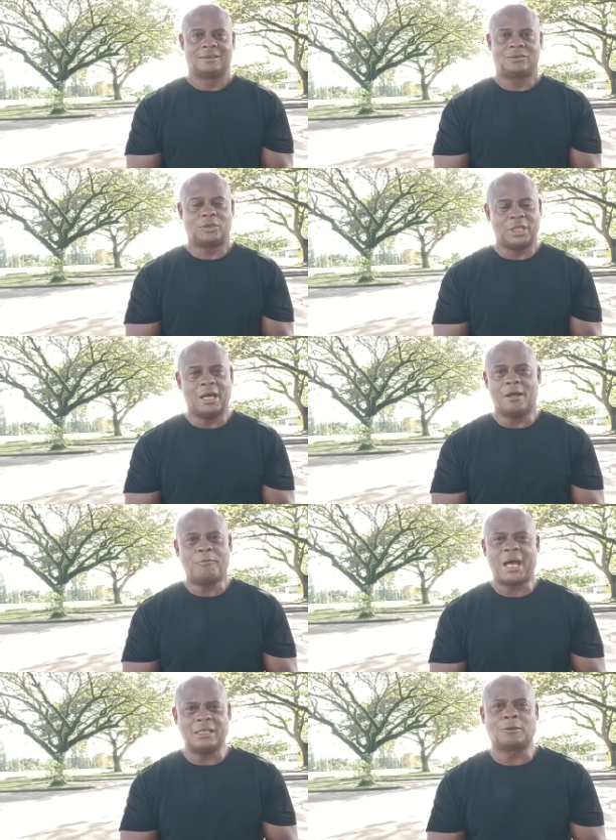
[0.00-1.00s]
So yeah,
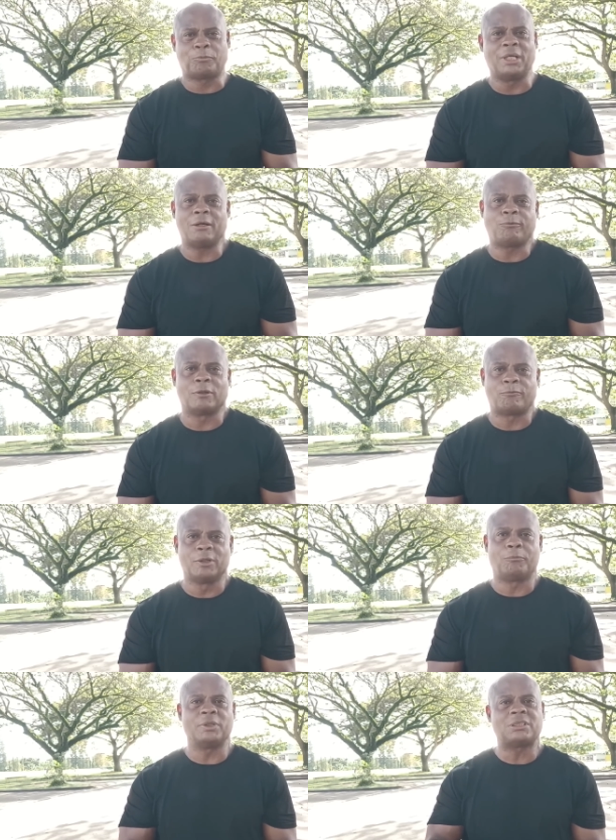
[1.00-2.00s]
everybody has a plan for the
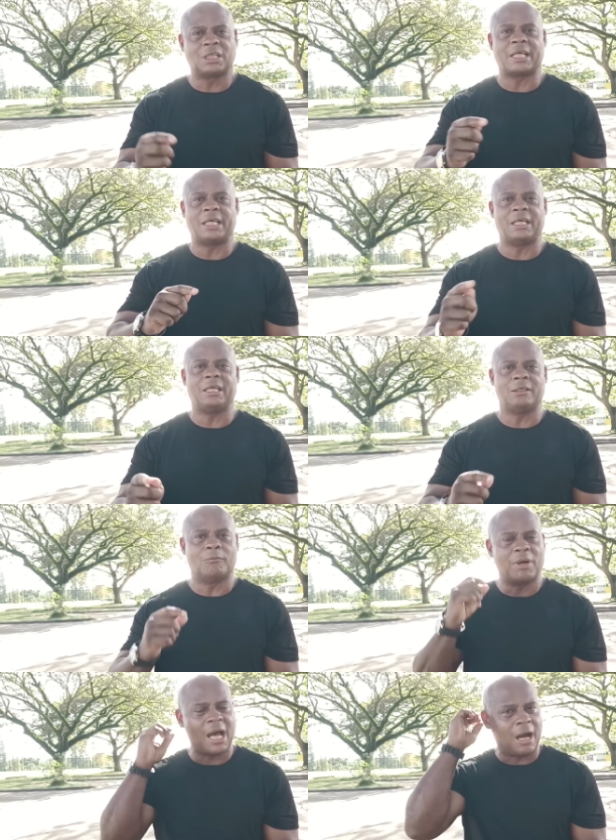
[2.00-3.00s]
Philippines so they get hit in
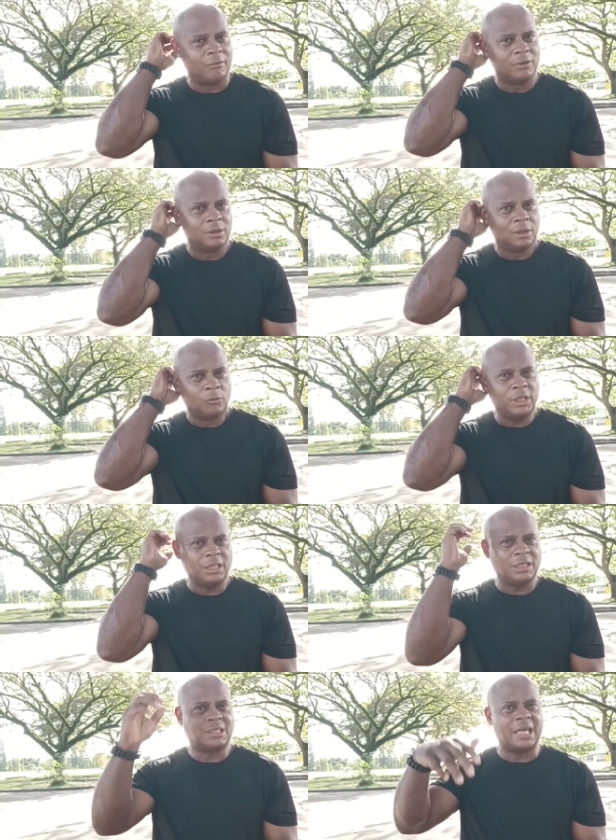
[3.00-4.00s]
the mouth. We
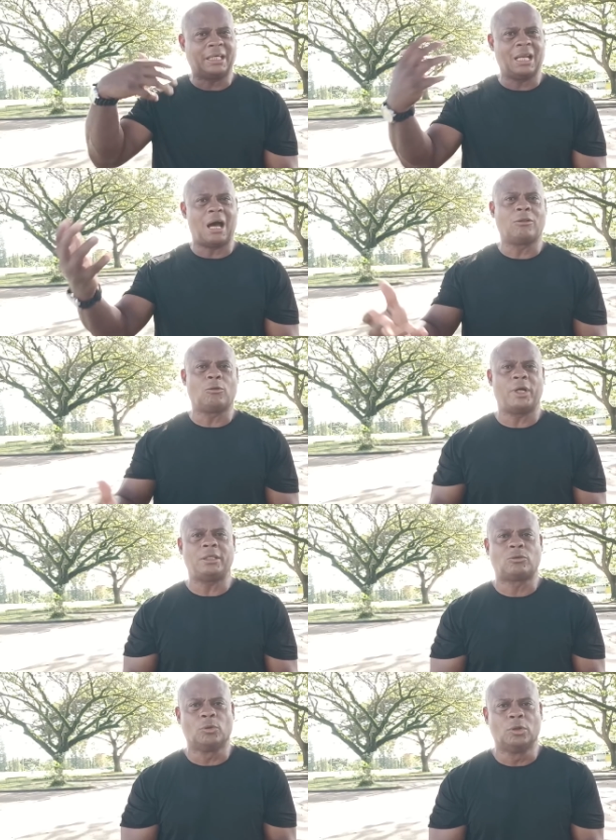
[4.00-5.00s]
need to think it all the
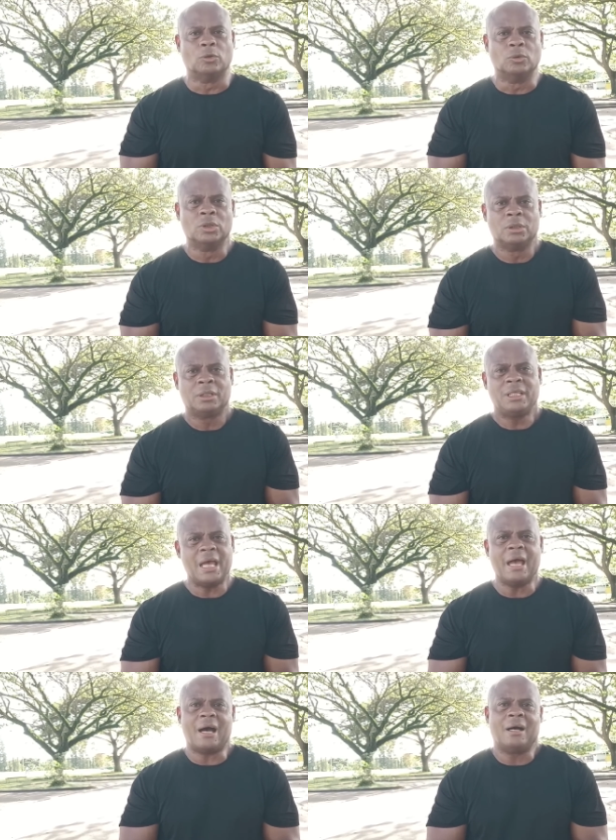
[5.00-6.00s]
way through.
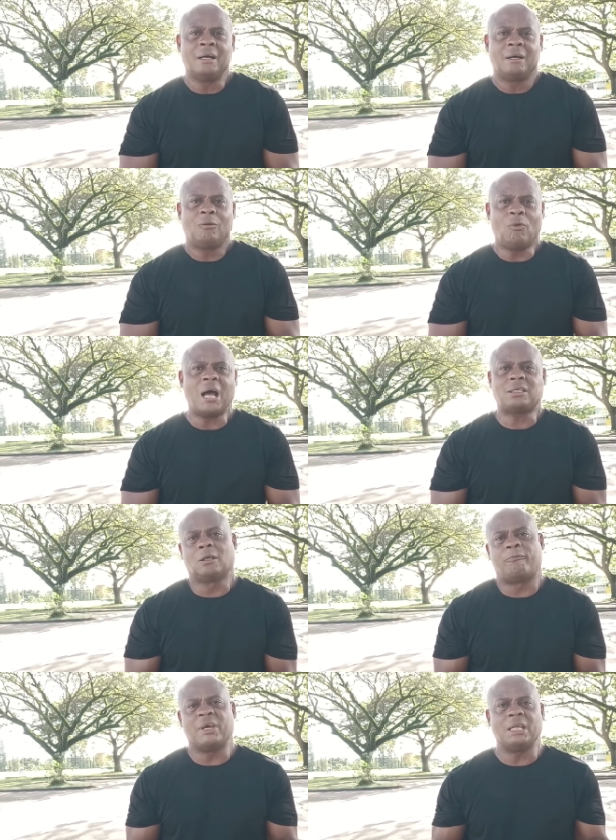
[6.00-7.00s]
Yeah, watch
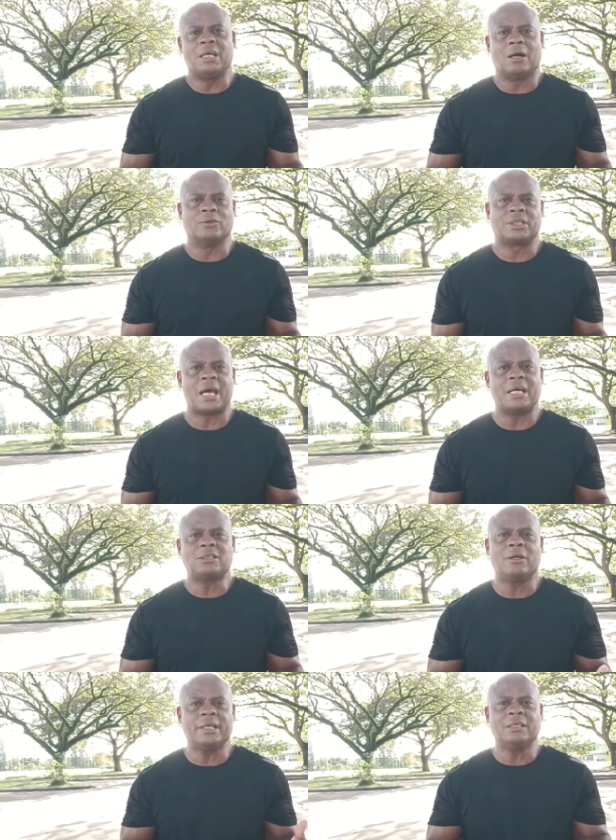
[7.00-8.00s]
the videos,
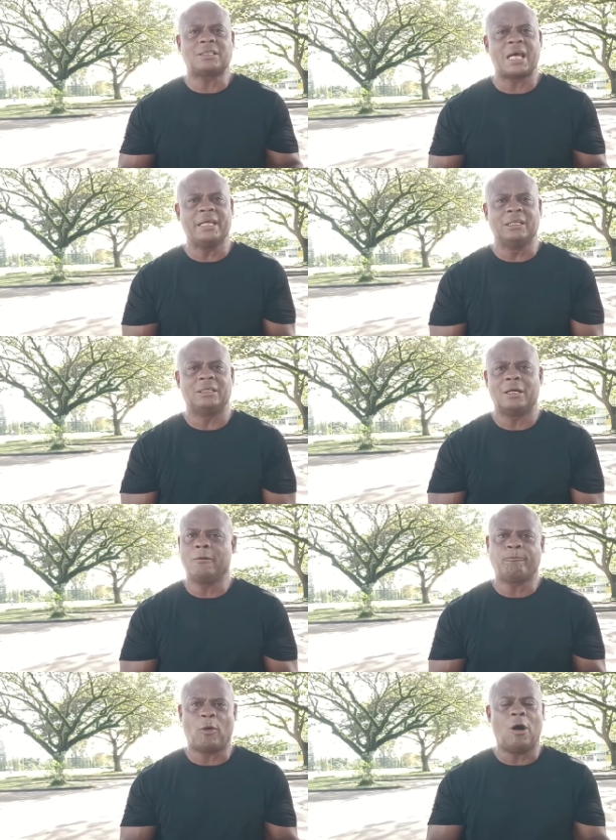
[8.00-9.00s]
guys. They're entertaining.
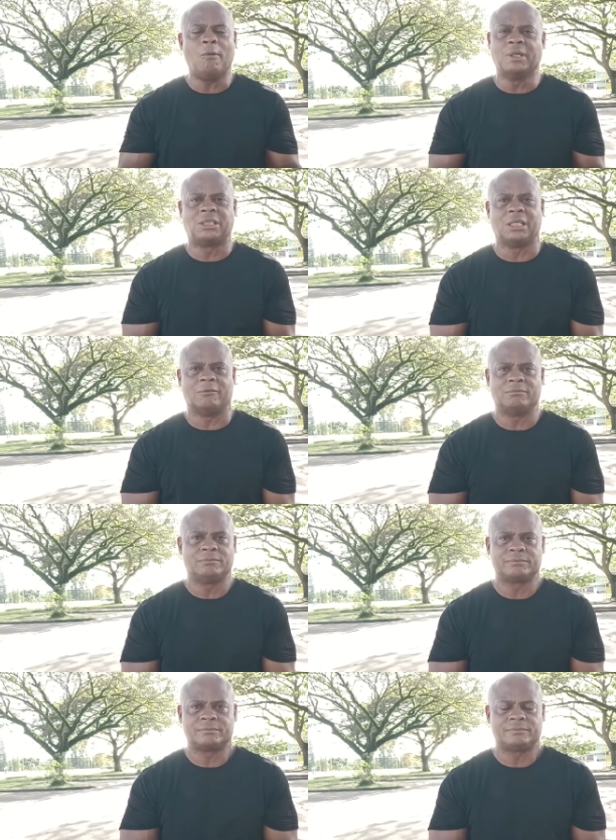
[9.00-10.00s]
They're informative.
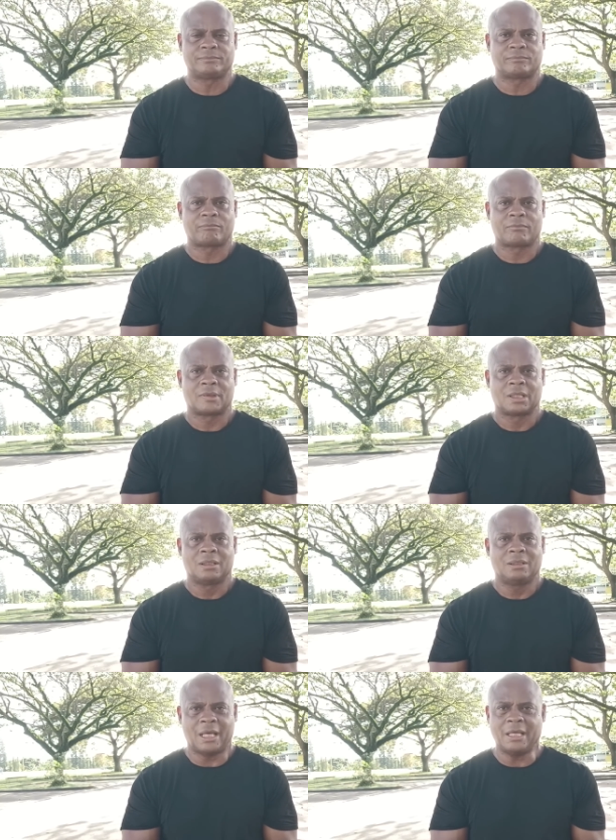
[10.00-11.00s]

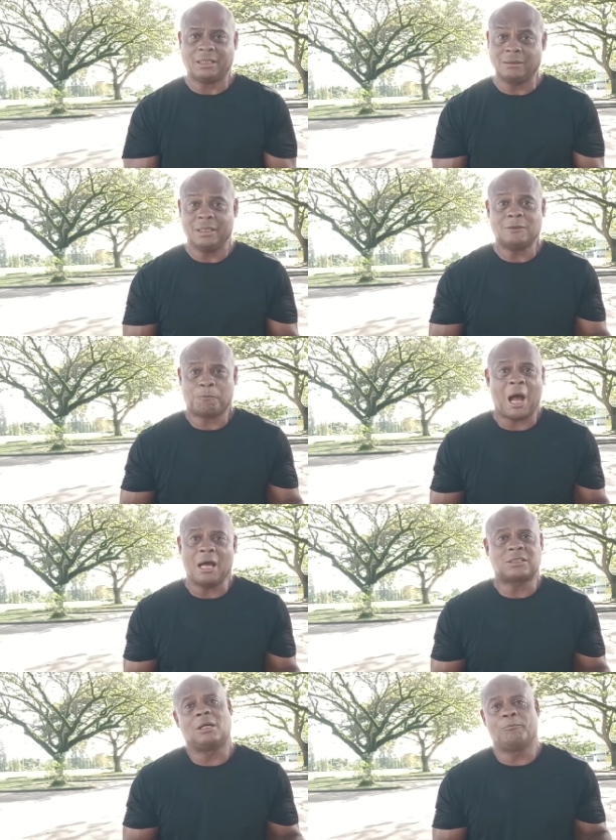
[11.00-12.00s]
They
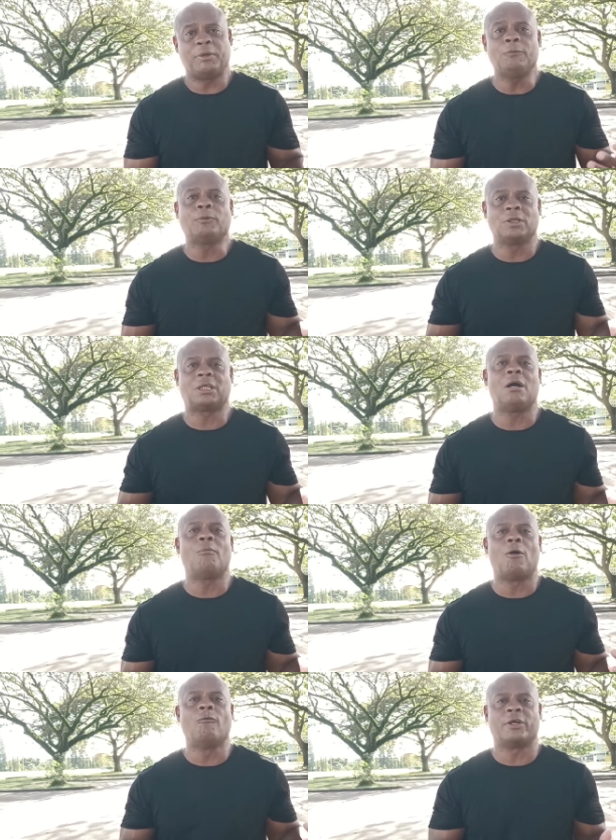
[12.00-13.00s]
inspire some people to
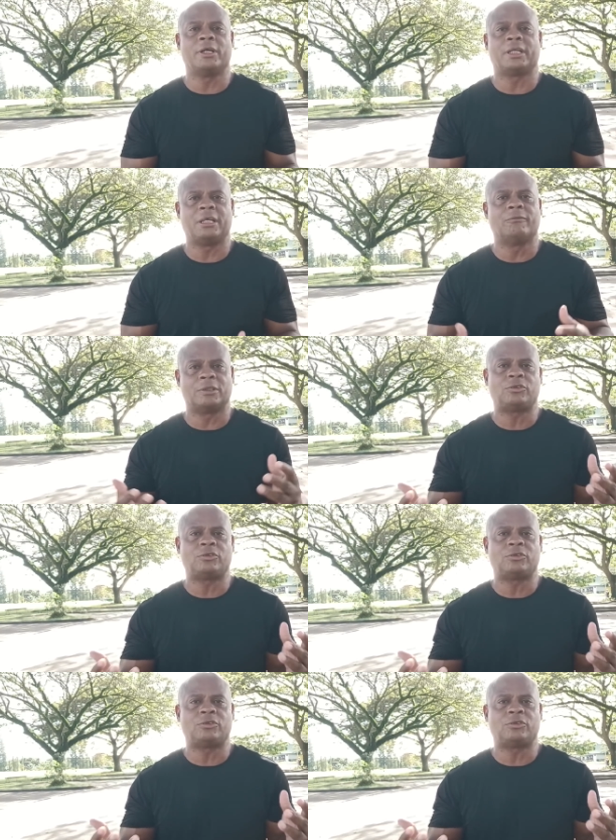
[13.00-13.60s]
come over here and give it a